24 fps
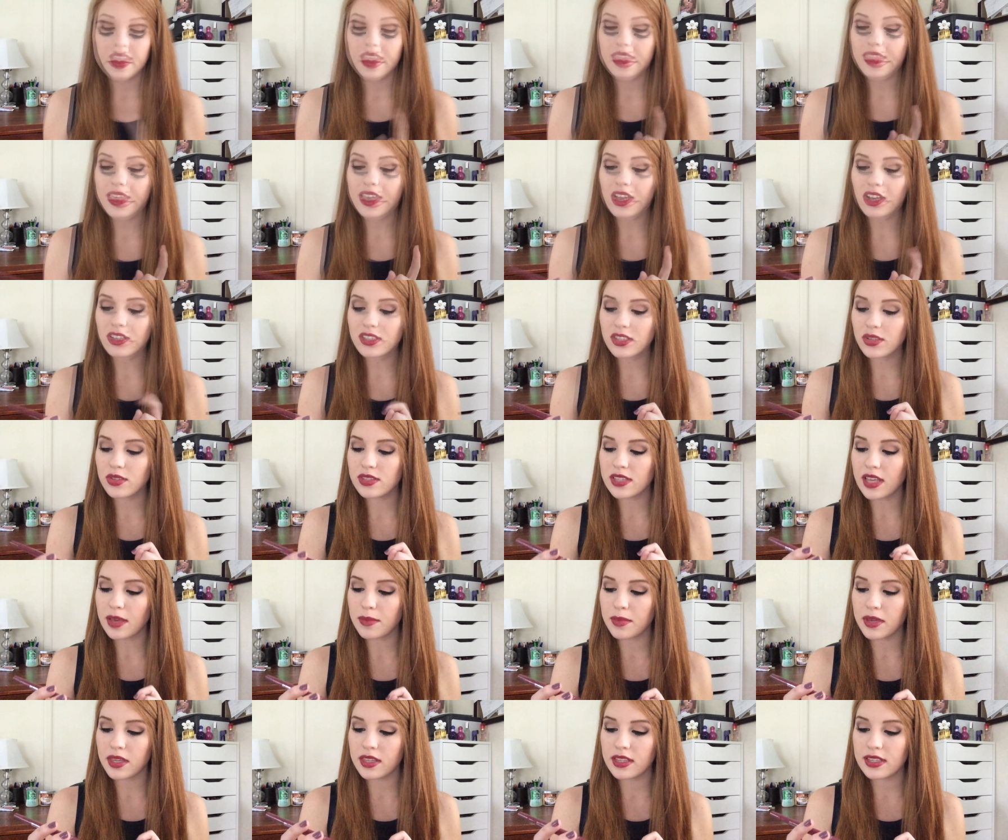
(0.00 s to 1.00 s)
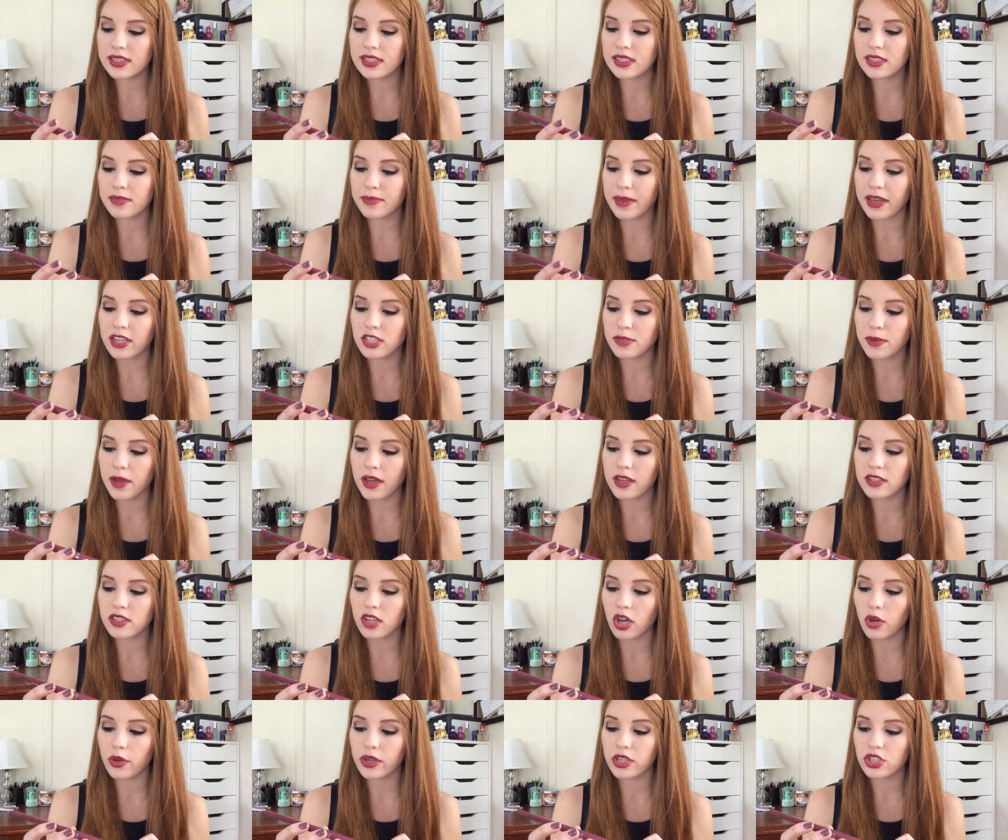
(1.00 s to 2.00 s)
They also sent me this Smashbox
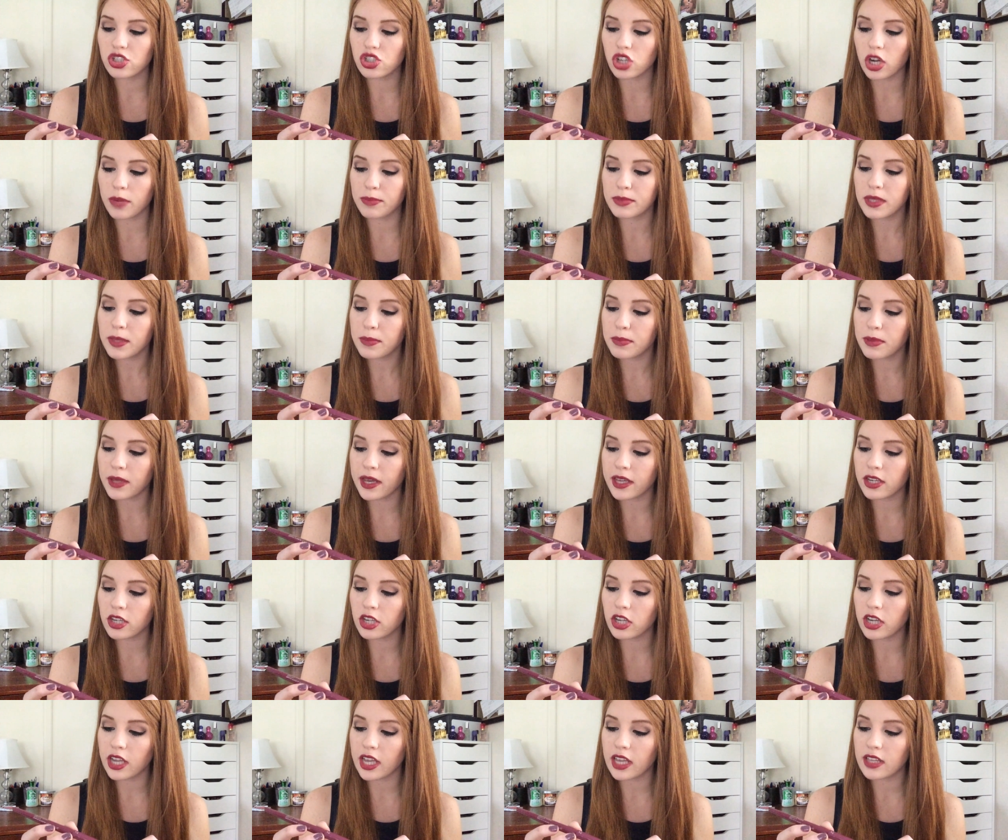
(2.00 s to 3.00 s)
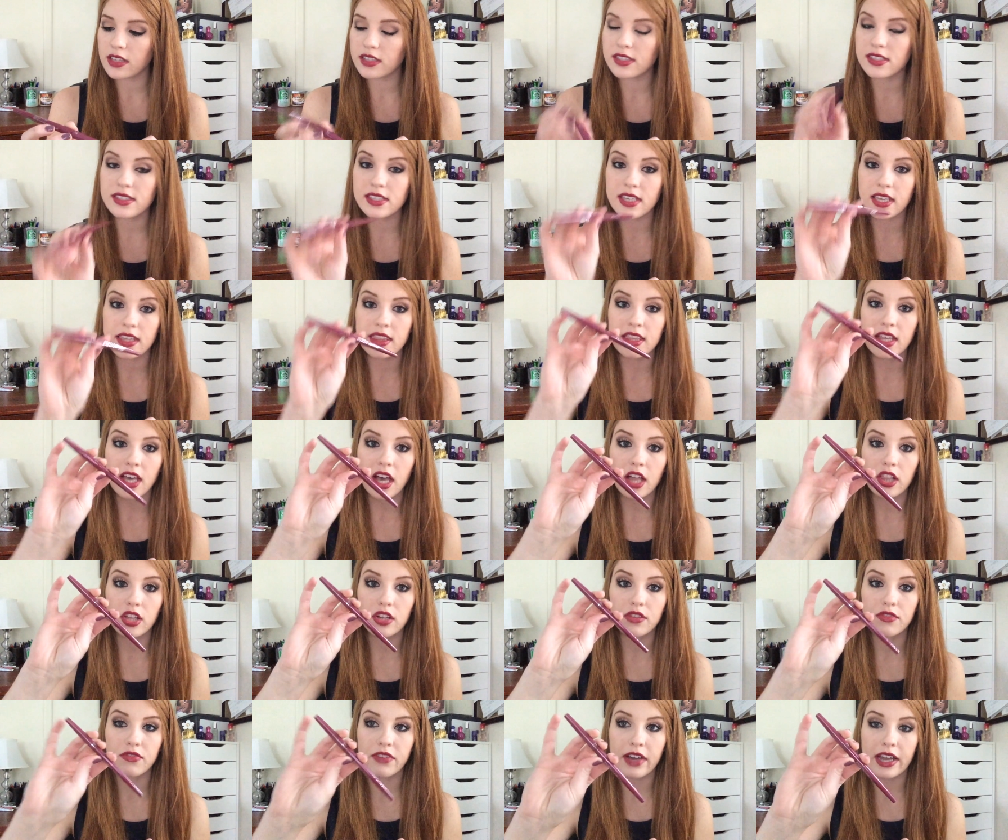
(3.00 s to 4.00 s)
Always Sharp Lip Liner, and this is in the
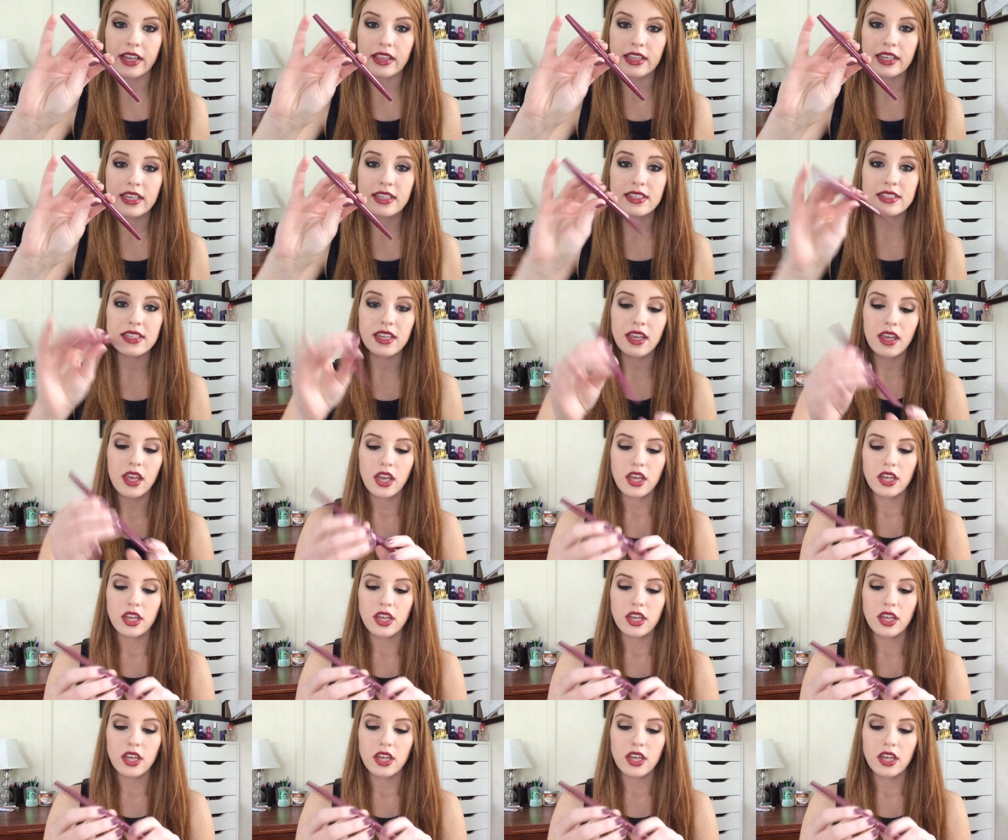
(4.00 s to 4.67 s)
color Violet.